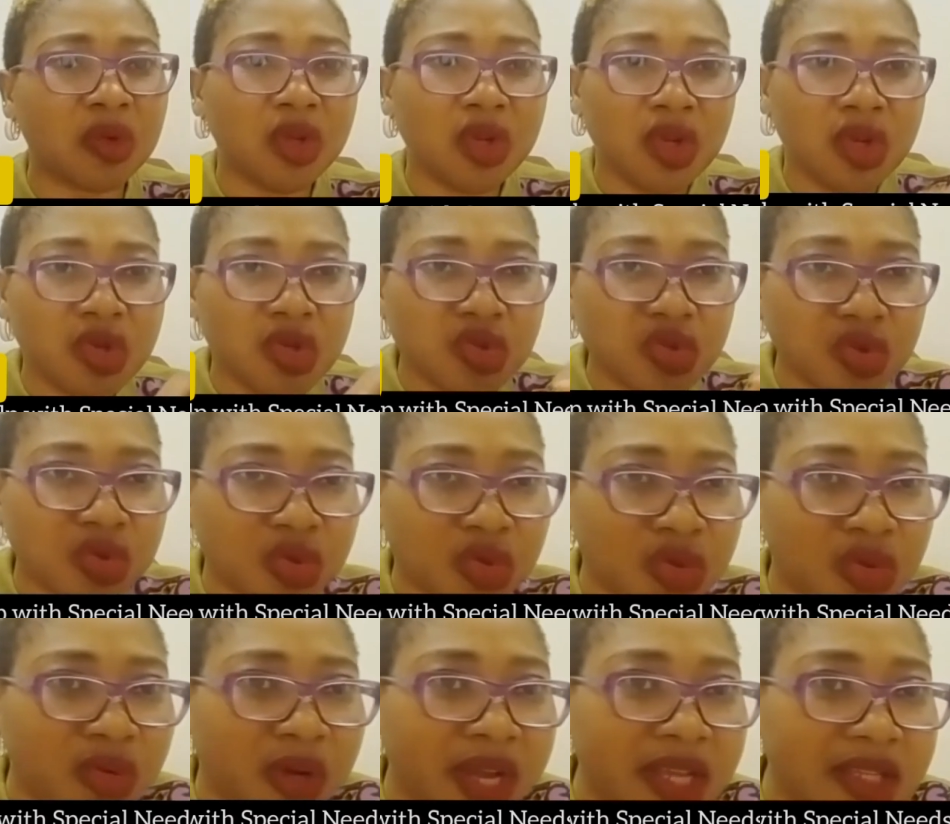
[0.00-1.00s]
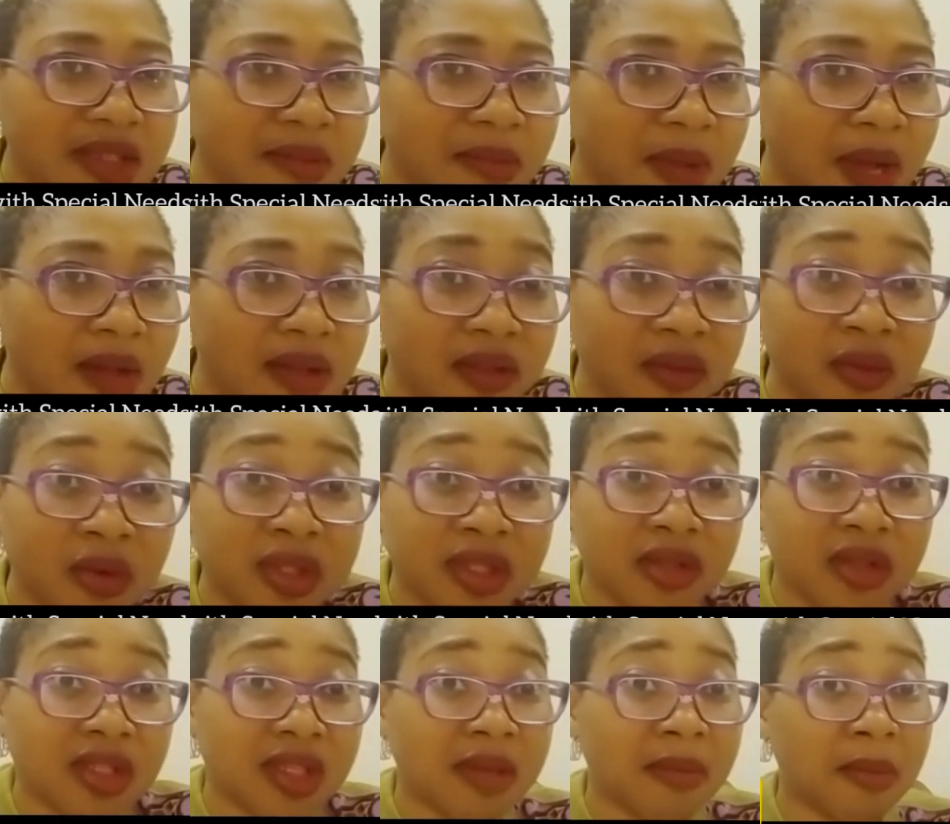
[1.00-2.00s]
So you could write mild if it was just
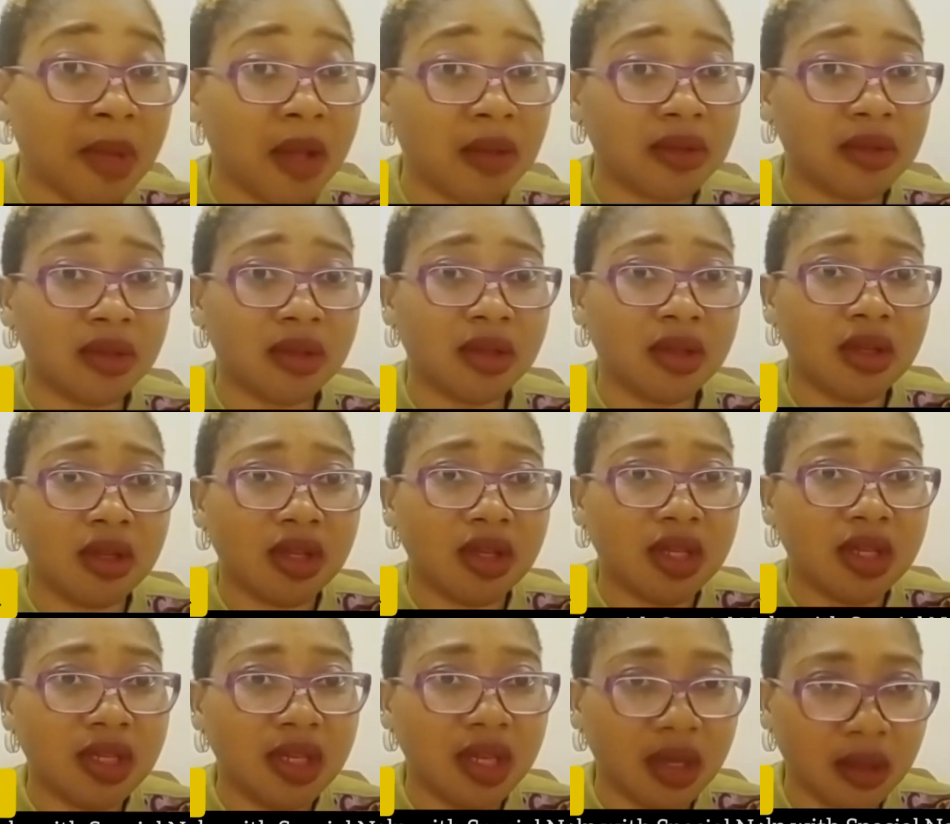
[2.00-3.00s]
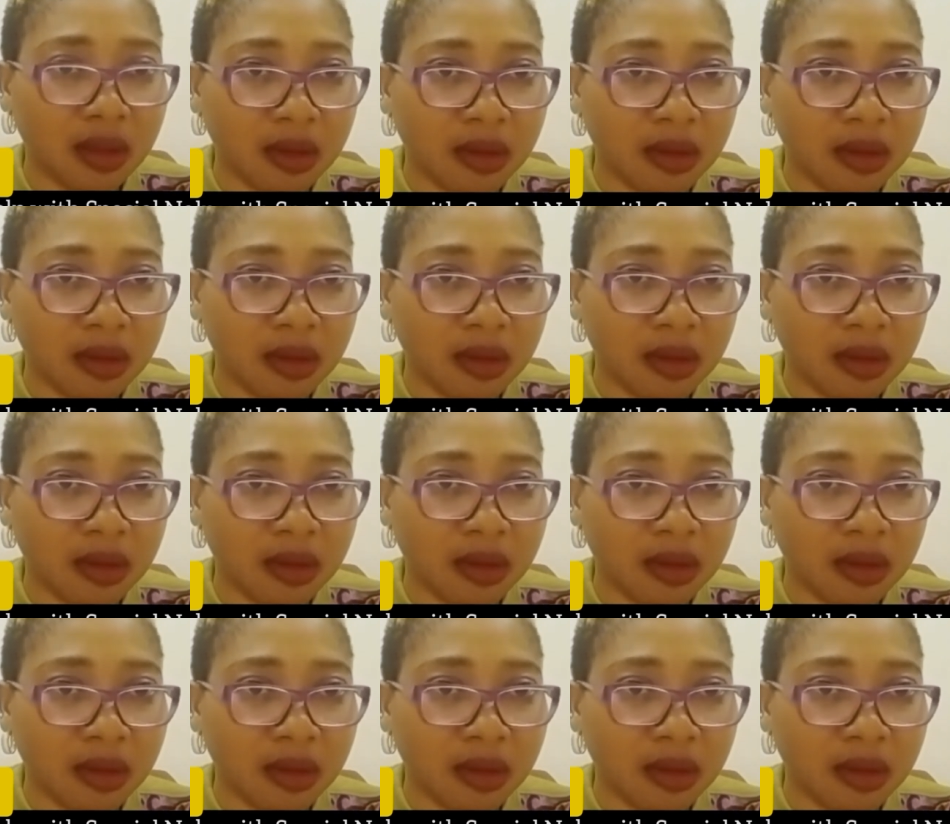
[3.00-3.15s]
a mild yell.